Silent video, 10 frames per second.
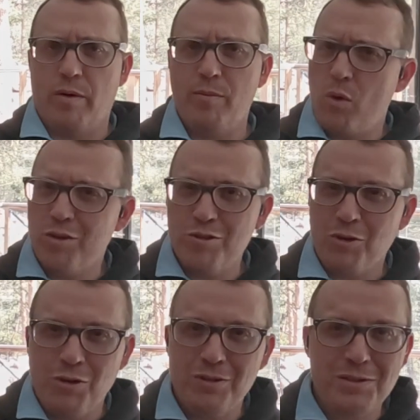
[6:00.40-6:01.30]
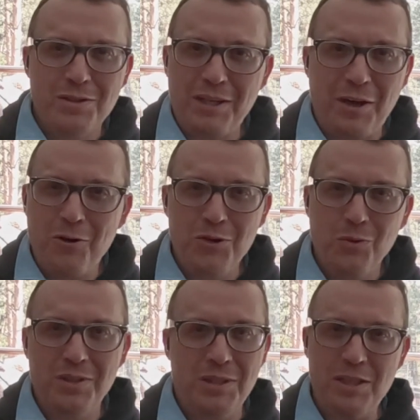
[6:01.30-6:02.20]
remote control doesn't tell
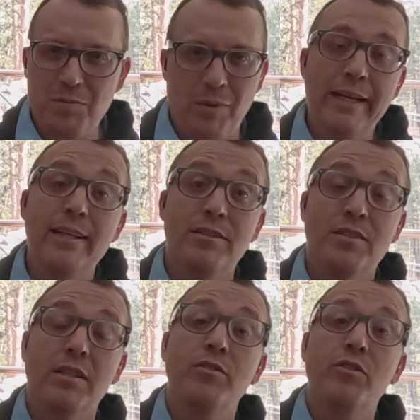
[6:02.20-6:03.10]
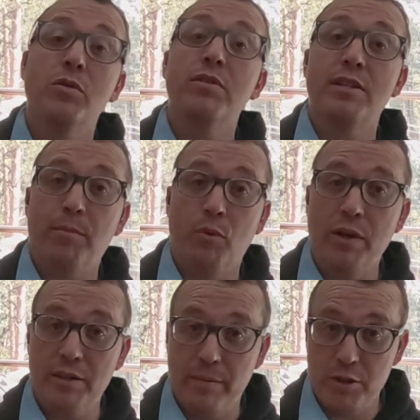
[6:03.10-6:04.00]
you a display. It just gives you a set
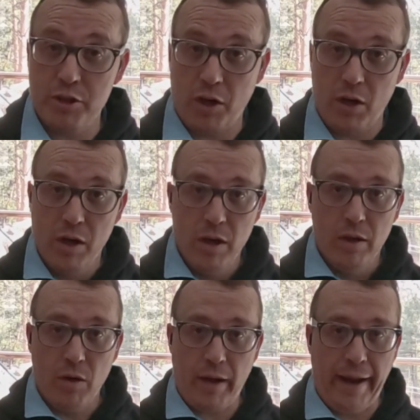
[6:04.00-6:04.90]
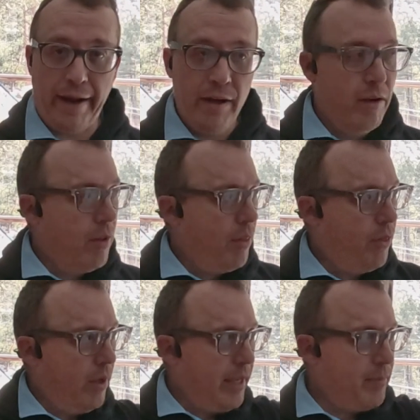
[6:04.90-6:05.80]
point temperature, okay?
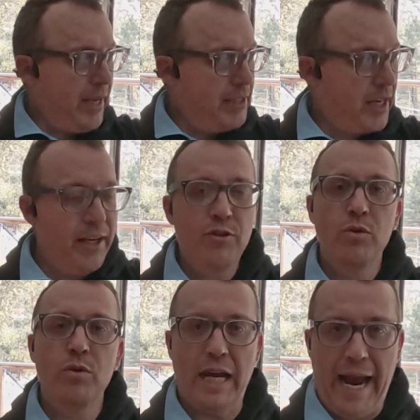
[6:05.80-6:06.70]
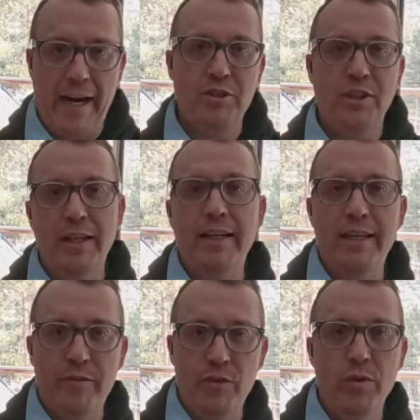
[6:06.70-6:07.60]
The MHK2 is actually going to
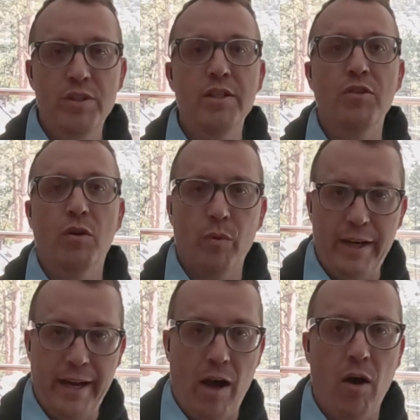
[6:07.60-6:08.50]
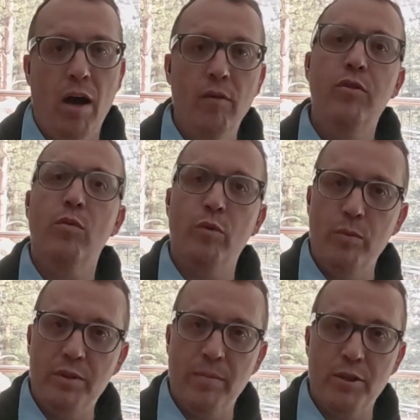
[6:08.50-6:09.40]
give you a digital readout of the
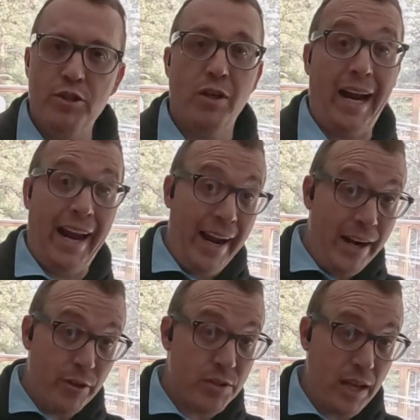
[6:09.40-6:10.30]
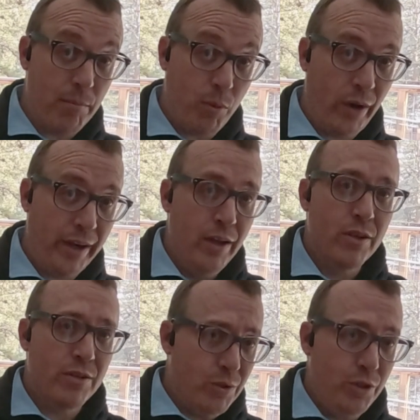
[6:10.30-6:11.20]
room temperature and your set point,
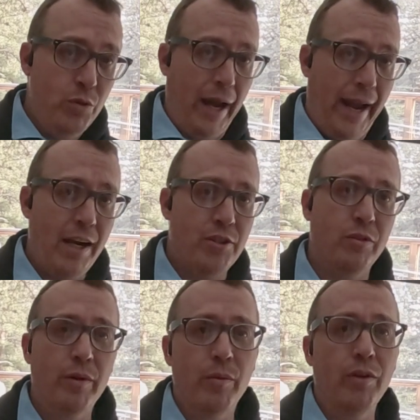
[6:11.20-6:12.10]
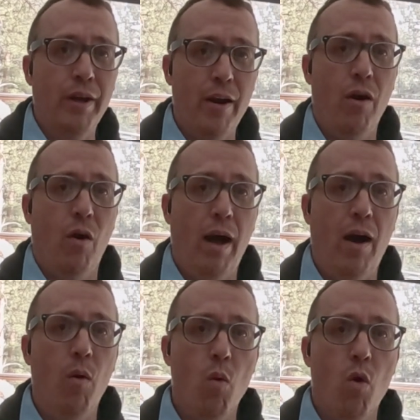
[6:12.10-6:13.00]
so you actually really know
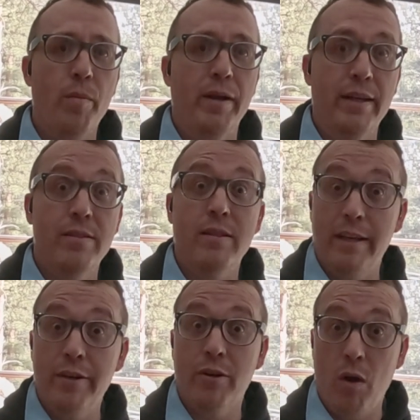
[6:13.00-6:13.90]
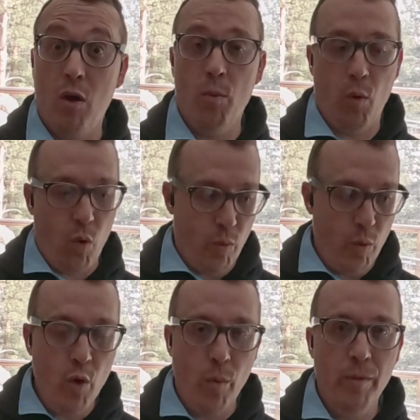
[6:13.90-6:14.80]
how warm it is in your home or
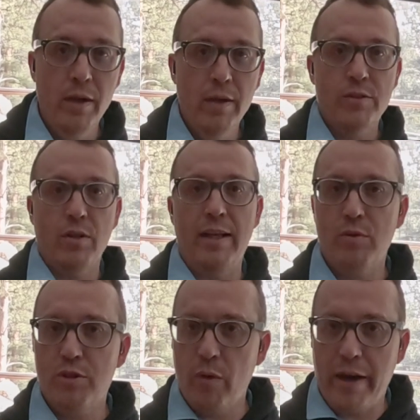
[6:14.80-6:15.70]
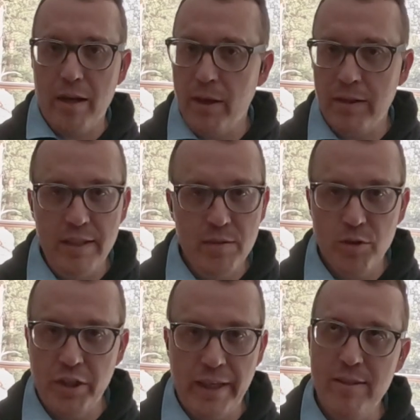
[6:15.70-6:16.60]
room. So that's what's great about these
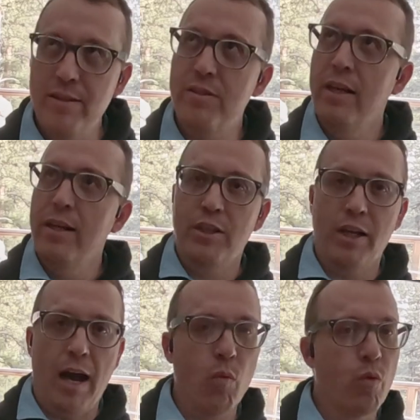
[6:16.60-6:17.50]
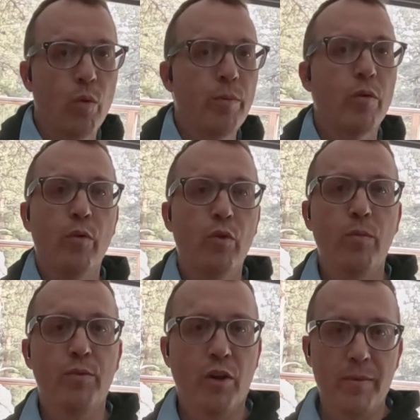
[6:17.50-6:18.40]
machines is you got
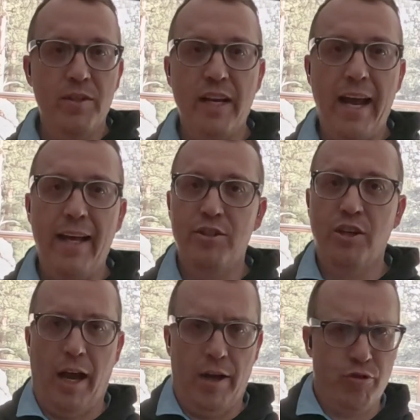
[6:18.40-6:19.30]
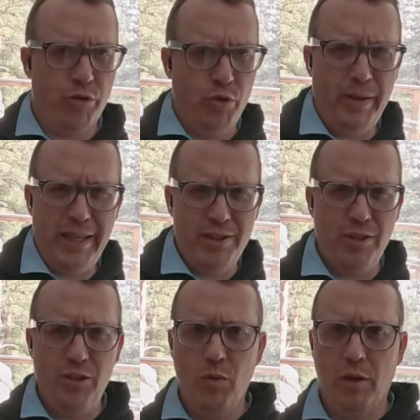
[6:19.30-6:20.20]
room-to-room thermostats, you got true
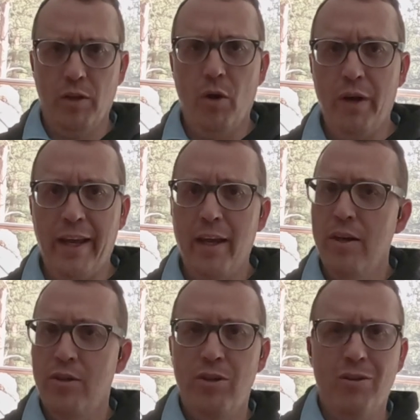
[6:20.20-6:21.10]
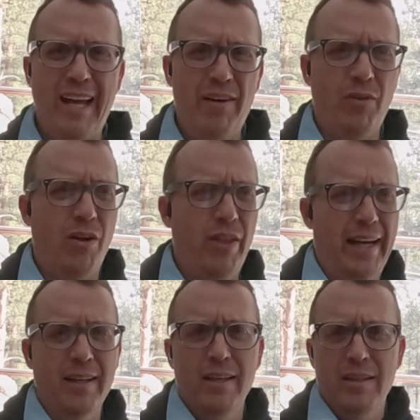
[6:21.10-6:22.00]
BTU unloading, you don't have all
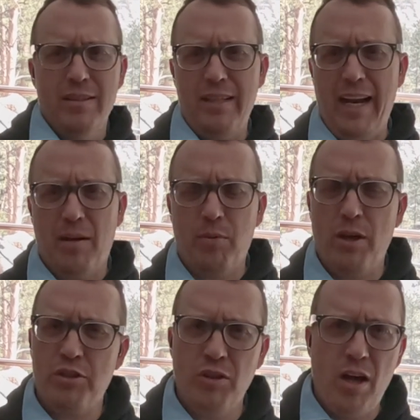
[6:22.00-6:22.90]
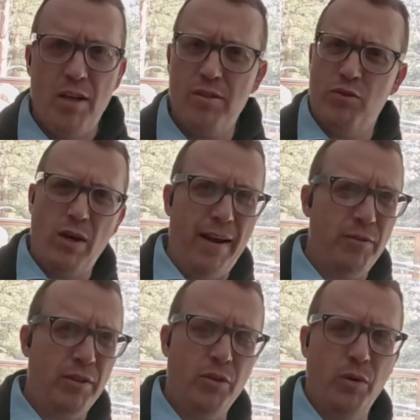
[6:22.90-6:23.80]
that static pressure loss of
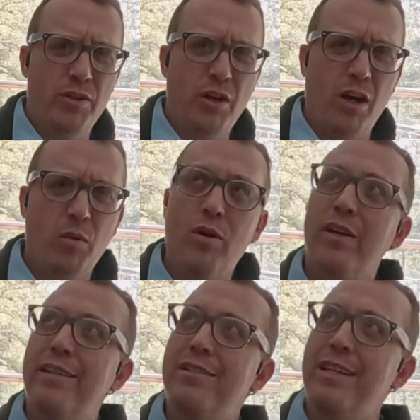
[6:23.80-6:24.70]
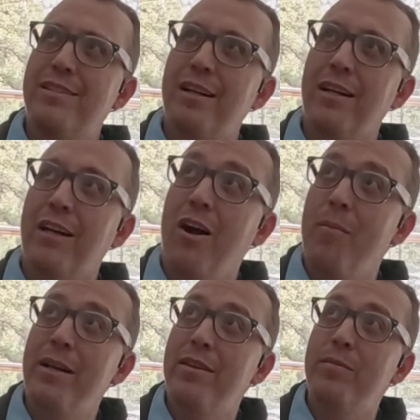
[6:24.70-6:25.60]
traveling through a ductwork. It's going to
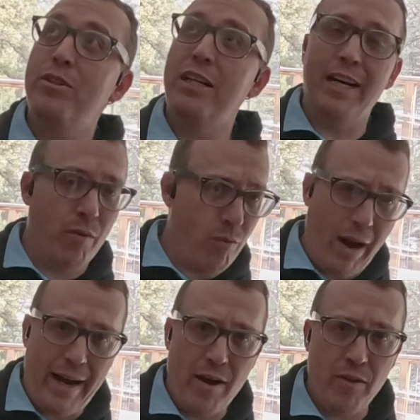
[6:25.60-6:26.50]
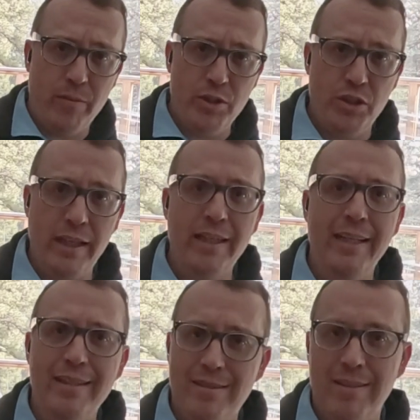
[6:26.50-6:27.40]
come into the machine and right out of the machine
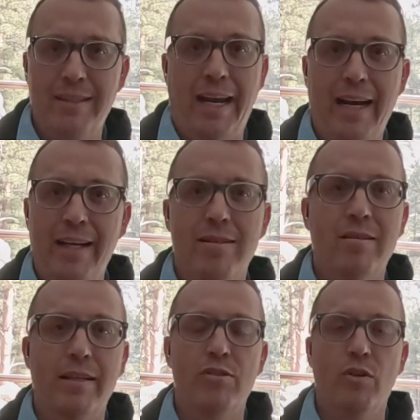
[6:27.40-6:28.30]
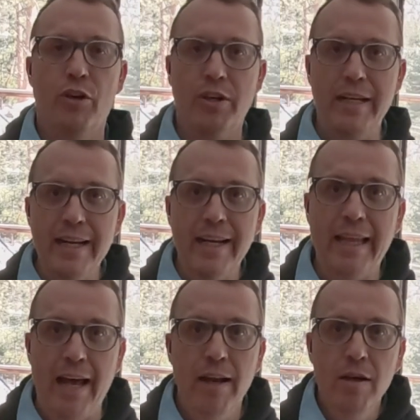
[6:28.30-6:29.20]
instantaneously, so you're
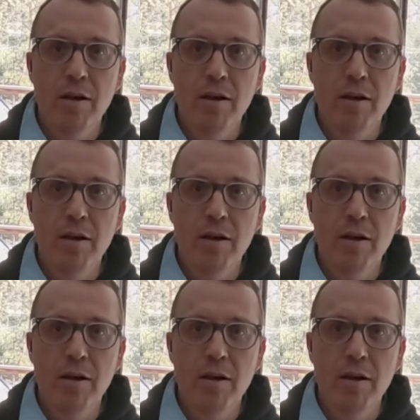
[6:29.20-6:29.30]
getting that